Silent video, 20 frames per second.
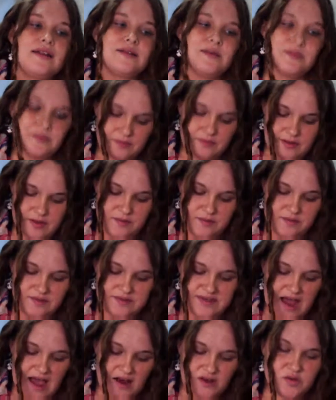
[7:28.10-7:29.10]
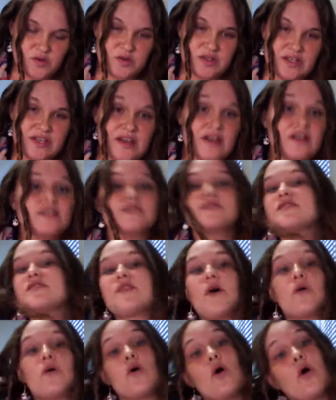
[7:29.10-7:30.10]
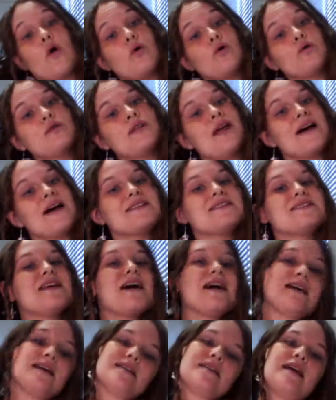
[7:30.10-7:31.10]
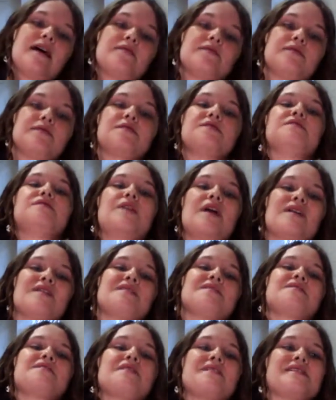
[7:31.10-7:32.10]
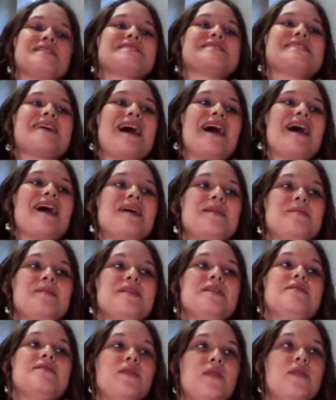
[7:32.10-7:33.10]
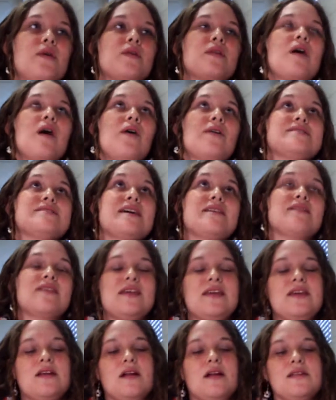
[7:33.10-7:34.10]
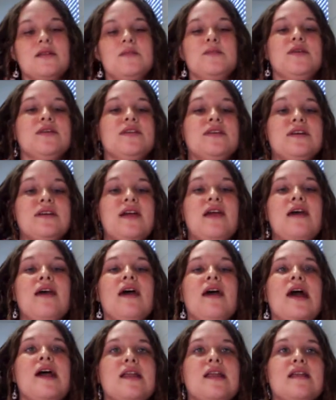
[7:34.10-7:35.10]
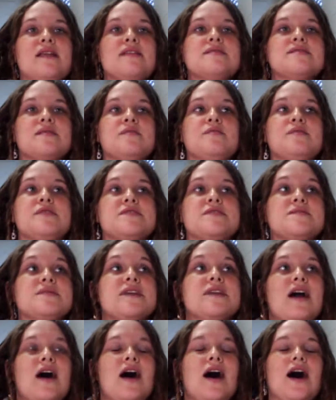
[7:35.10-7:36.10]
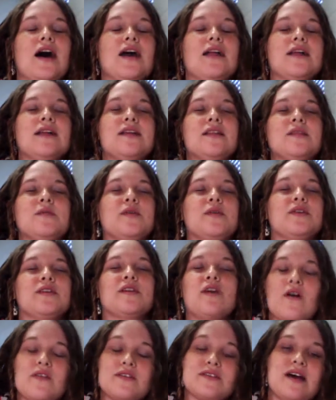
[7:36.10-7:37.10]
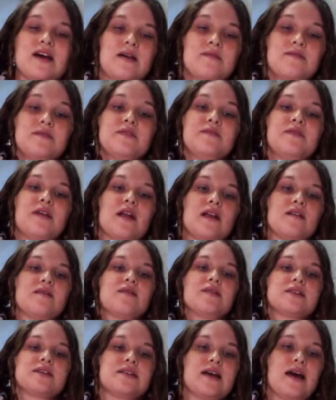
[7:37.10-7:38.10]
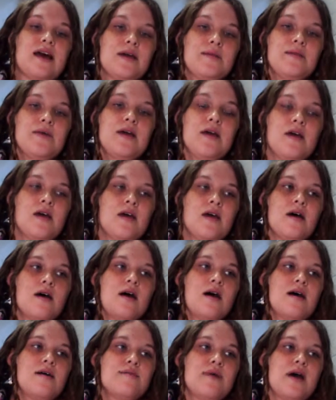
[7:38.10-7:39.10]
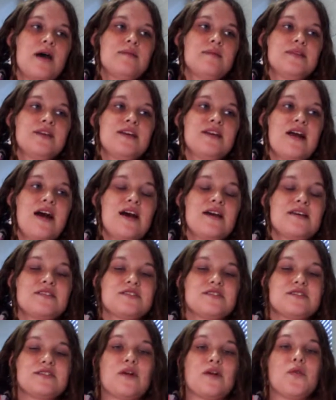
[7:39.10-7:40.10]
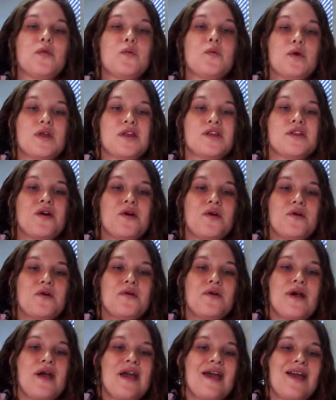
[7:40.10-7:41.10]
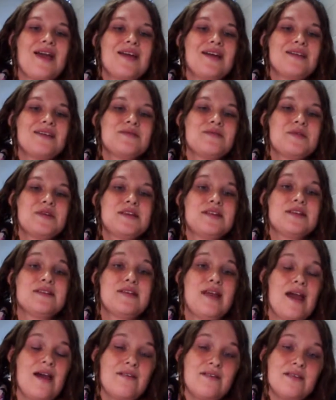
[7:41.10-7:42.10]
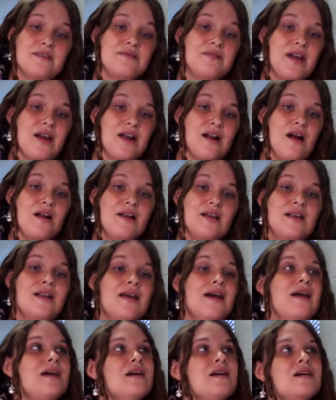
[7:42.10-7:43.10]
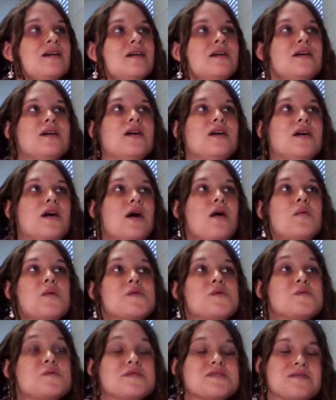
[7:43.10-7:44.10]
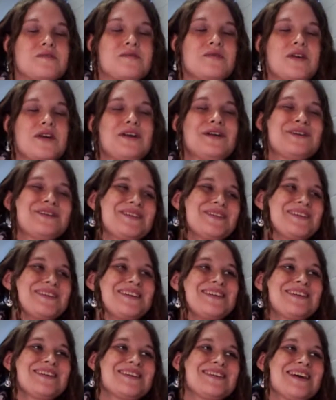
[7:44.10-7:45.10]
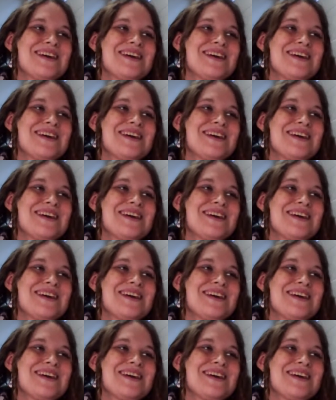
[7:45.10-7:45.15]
it it was actually so cold last night that for the very first time, even though they always have the heat on the building and it is abysmally hot in the building all the time, for the very first time, um, Emily and I shut the window and we didn't have the fan on at night, which was a first.